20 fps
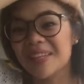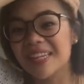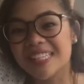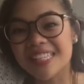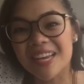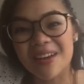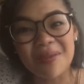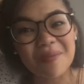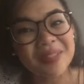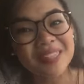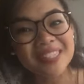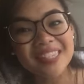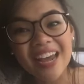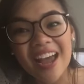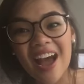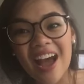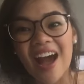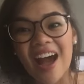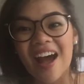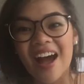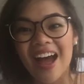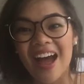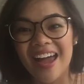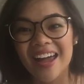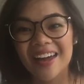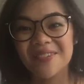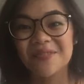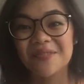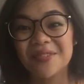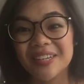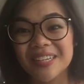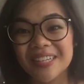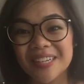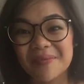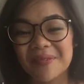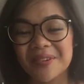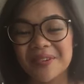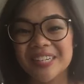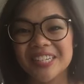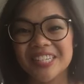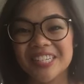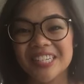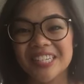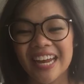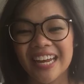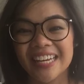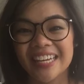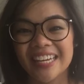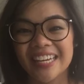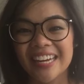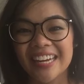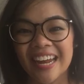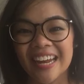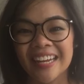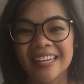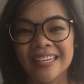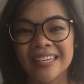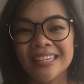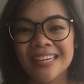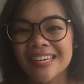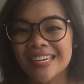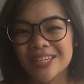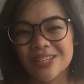Please come up and say hi. I really appreciate it, and